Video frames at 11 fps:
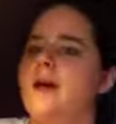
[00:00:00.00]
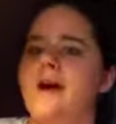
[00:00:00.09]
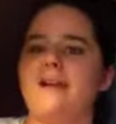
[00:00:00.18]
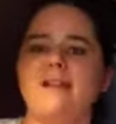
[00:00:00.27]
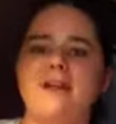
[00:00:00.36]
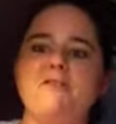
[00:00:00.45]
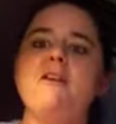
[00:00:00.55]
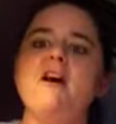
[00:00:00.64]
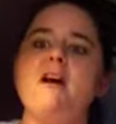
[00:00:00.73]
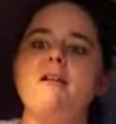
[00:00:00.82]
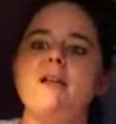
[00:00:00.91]
I love it
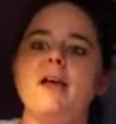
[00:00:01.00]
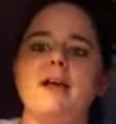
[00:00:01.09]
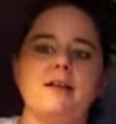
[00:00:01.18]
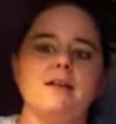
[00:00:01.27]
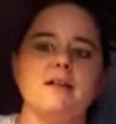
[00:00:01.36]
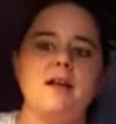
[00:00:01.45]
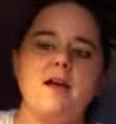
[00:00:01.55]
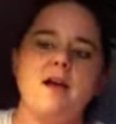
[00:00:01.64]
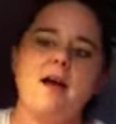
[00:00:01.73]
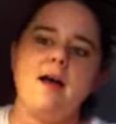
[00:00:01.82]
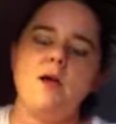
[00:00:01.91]
all, and
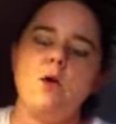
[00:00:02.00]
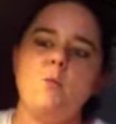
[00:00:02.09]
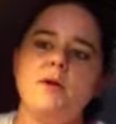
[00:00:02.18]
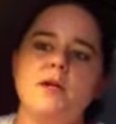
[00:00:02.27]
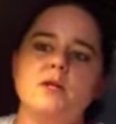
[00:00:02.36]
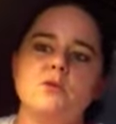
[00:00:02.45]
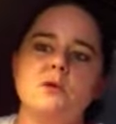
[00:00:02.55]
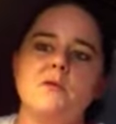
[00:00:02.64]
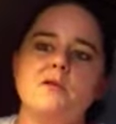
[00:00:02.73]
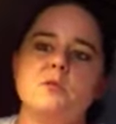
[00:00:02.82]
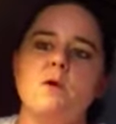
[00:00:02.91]
I hope we can do
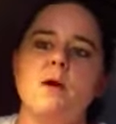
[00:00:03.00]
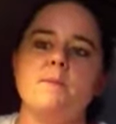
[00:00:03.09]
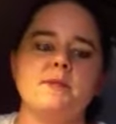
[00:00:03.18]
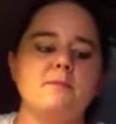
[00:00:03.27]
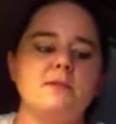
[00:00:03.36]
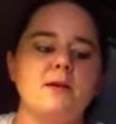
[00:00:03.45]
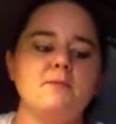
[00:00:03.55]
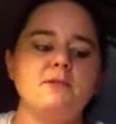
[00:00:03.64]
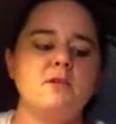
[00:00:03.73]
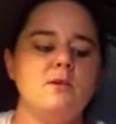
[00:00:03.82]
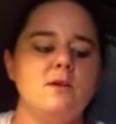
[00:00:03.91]
another swap sometime
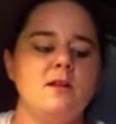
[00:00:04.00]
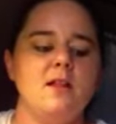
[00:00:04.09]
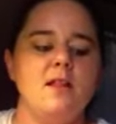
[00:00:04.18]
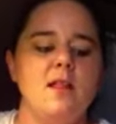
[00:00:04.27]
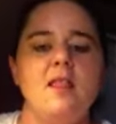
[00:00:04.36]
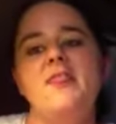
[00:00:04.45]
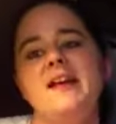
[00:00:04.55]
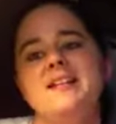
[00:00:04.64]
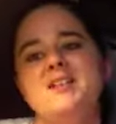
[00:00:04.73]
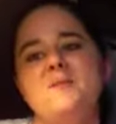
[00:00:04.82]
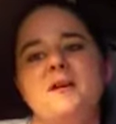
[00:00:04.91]
soon.
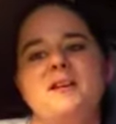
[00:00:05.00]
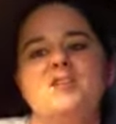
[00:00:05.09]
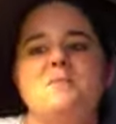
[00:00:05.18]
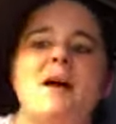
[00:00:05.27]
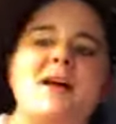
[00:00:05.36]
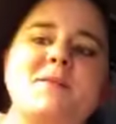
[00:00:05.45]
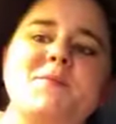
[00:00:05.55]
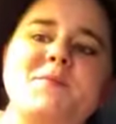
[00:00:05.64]
Thanks so much. Bye.